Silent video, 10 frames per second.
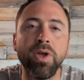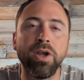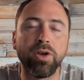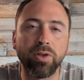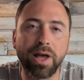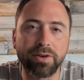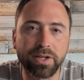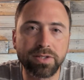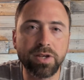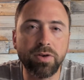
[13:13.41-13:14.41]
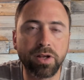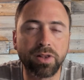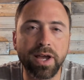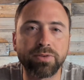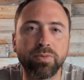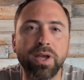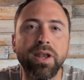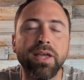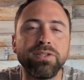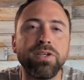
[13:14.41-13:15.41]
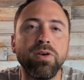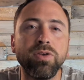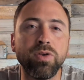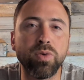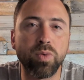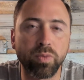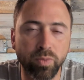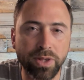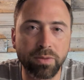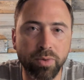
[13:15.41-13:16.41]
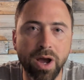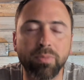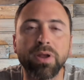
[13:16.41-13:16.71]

you're allowed to continue to collect rent until you rent the property,